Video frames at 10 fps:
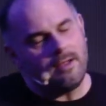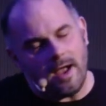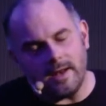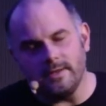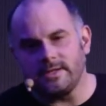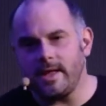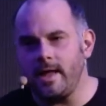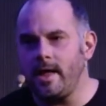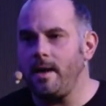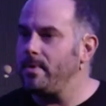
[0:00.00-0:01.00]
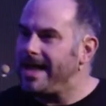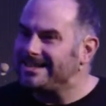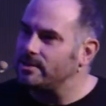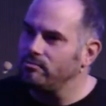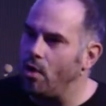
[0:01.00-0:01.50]
I can understand that, but
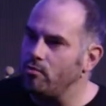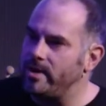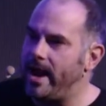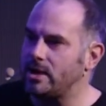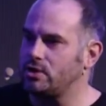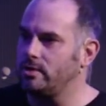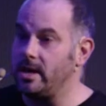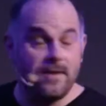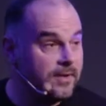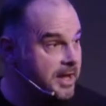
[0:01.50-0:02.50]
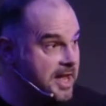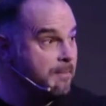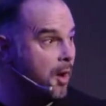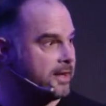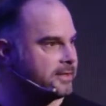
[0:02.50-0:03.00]
that's the wrong reaction. Even he
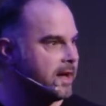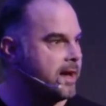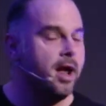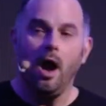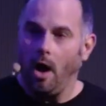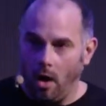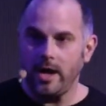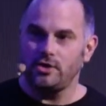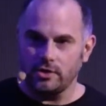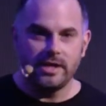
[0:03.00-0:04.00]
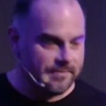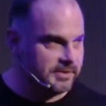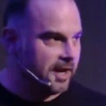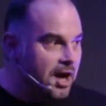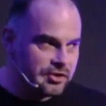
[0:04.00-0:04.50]
might say, I should
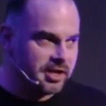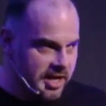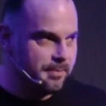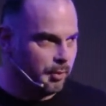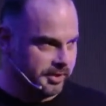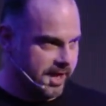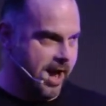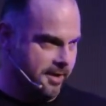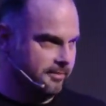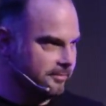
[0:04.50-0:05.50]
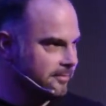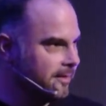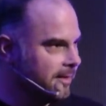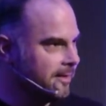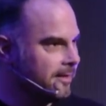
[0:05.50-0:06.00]
never touch a keyboard again.
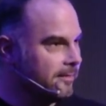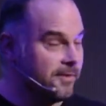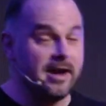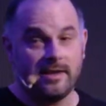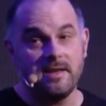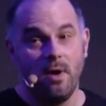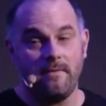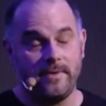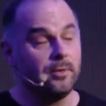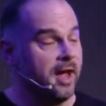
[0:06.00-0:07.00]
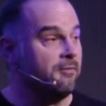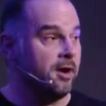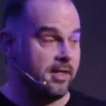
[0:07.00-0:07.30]
Frankly, he might feel that.